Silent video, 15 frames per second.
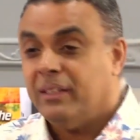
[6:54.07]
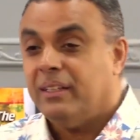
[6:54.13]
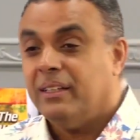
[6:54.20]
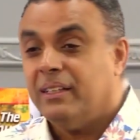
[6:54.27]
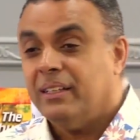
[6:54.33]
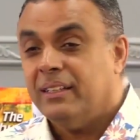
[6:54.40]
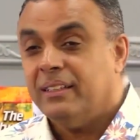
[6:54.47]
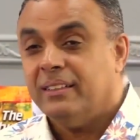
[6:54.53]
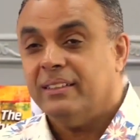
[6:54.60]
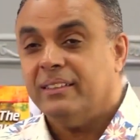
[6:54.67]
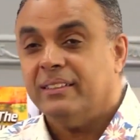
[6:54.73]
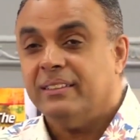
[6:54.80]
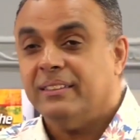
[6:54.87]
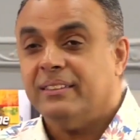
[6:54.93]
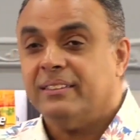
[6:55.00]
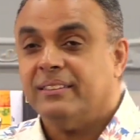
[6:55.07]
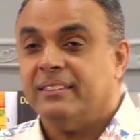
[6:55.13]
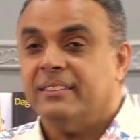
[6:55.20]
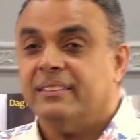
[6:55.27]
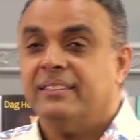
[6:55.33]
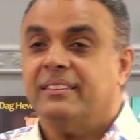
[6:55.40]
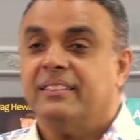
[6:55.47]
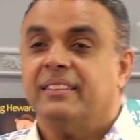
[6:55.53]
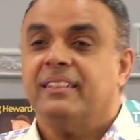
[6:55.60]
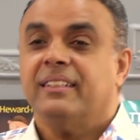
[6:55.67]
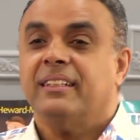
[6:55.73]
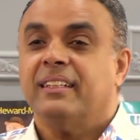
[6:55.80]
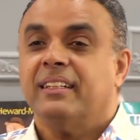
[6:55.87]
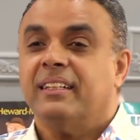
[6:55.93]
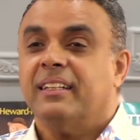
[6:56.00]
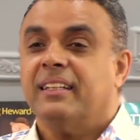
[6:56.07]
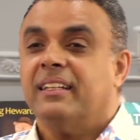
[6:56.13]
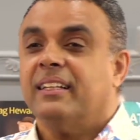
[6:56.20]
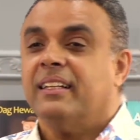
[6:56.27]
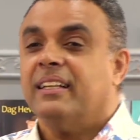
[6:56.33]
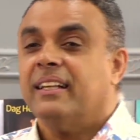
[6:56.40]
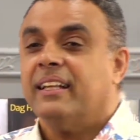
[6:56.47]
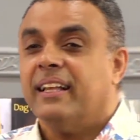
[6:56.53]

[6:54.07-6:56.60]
[no speech]